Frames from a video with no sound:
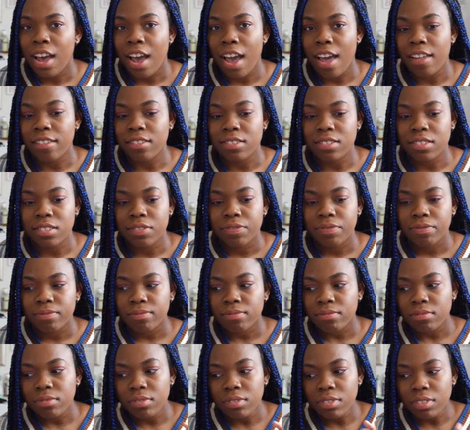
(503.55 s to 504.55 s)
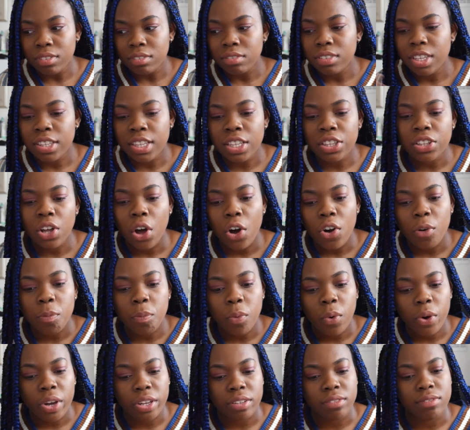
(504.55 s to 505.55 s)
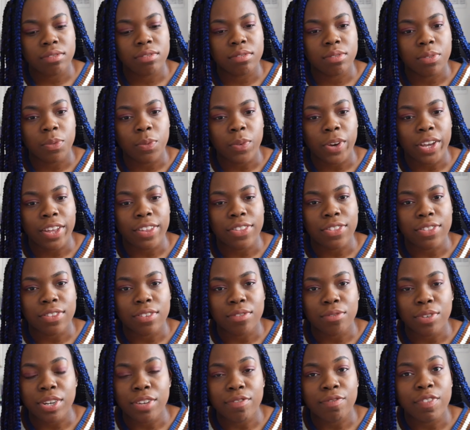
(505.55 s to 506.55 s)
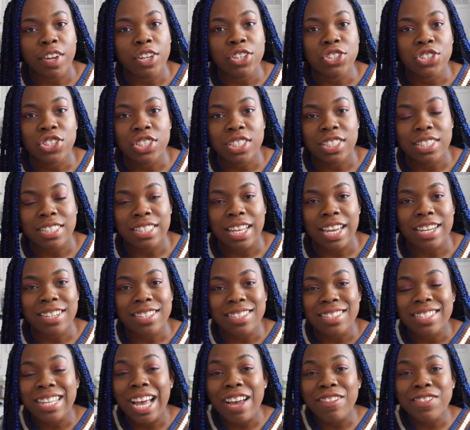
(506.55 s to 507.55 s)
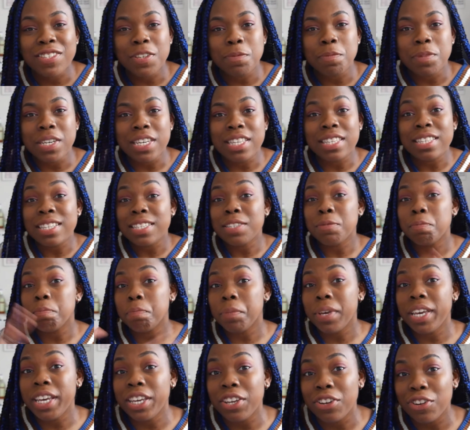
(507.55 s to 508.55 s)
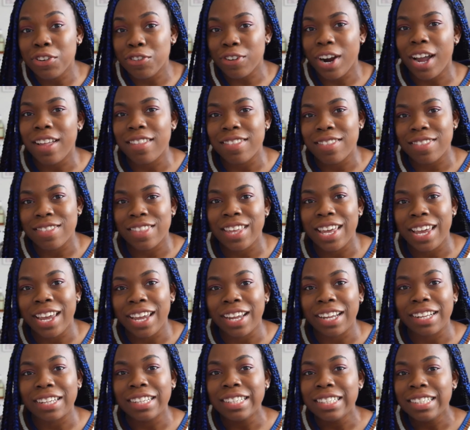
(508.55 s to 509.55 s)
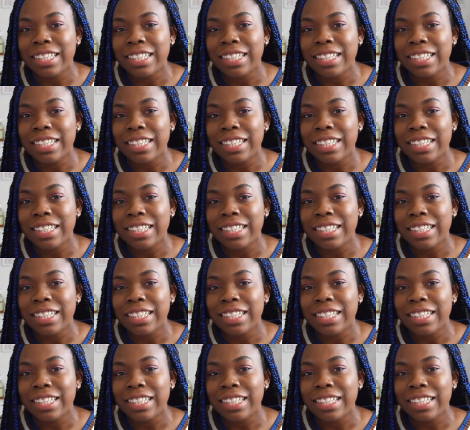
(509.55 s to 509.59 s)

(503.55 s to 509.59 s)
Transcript: And I think the whole point with reinvention is that it doesn't have to be this big grand thing.